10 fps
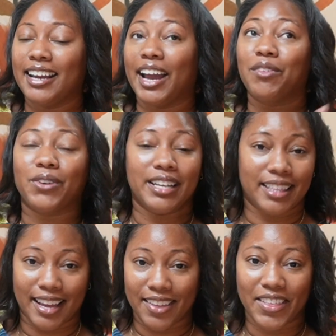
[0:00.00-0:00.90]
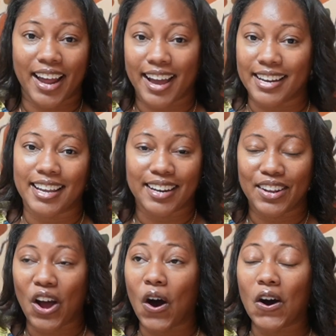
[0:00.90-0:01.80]
everything that I
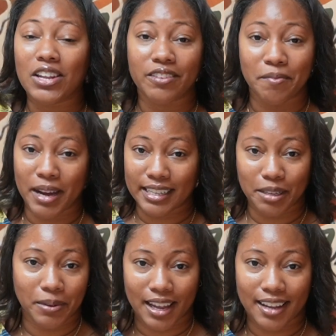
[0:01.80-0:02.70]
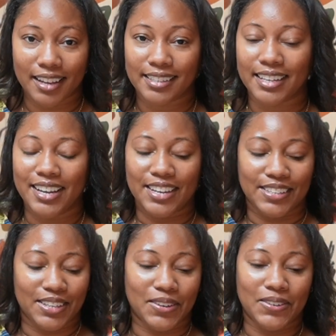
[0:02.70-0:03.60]
needed, all of my supplies.
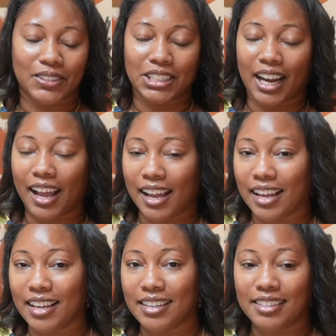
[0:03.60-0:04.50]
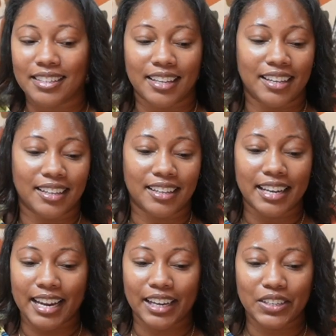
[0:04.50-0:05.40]
So chains,
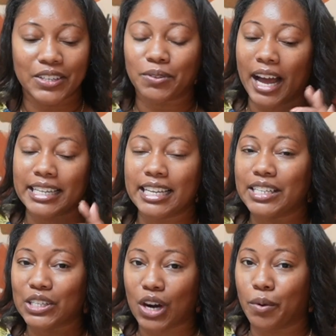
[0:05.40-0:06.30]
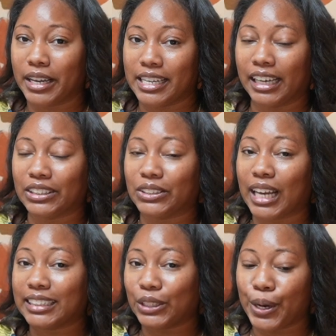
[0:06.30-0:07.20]
connectors. Well, I didn't start with connectors.
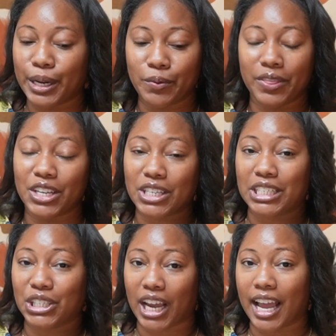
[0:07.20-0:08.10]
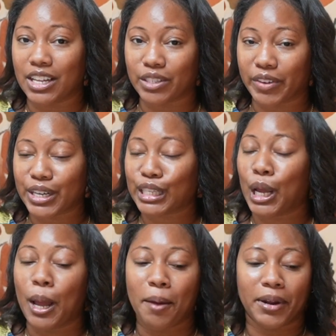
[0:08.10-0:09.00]
I started with just chains first,
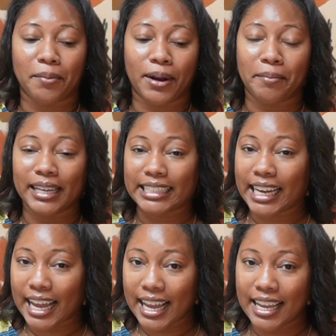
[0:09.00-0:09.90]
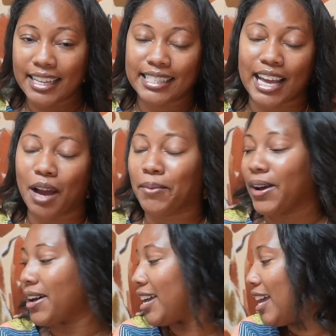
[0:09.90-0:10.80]
but I bought my chains. I
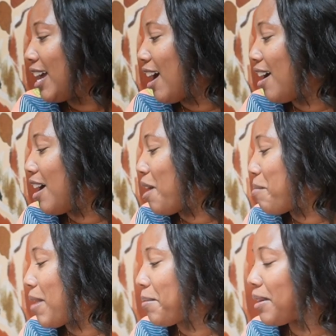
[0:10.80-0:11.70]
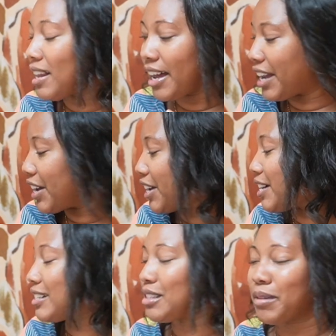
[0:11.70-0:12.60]
bought my
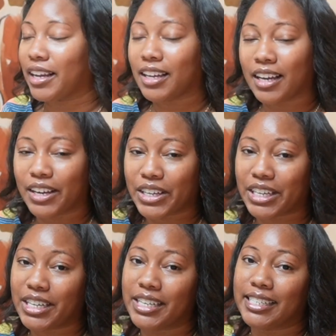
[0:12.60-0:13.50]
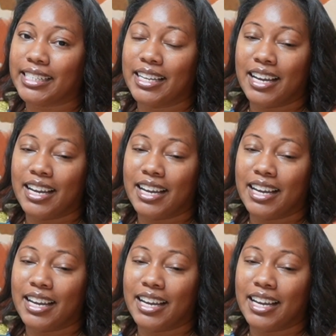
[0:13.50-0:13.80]
pliers, my cutters,